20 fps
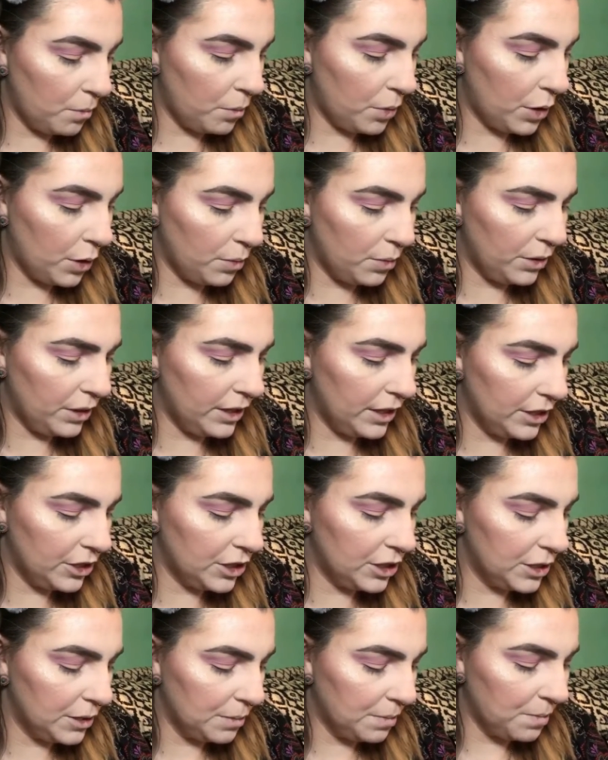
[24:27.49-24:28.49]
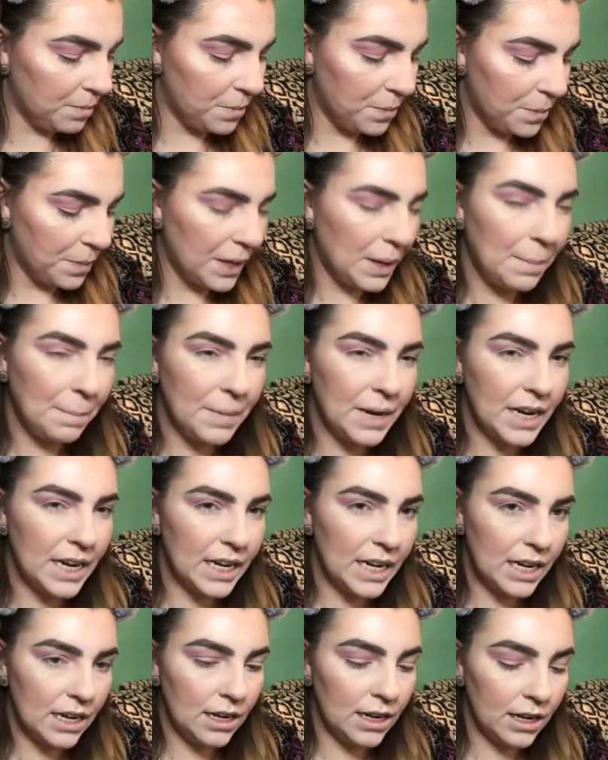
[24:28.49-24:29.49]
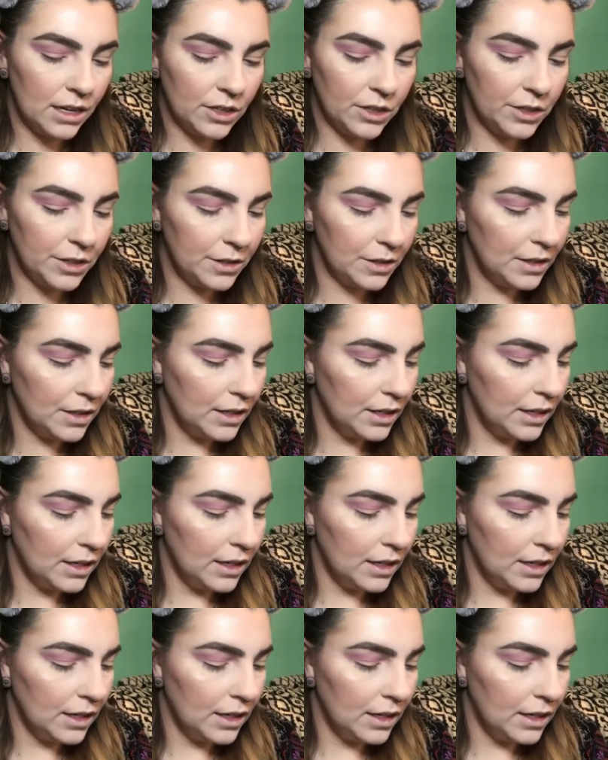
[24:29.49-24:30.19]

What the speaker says: purplish, pinky color.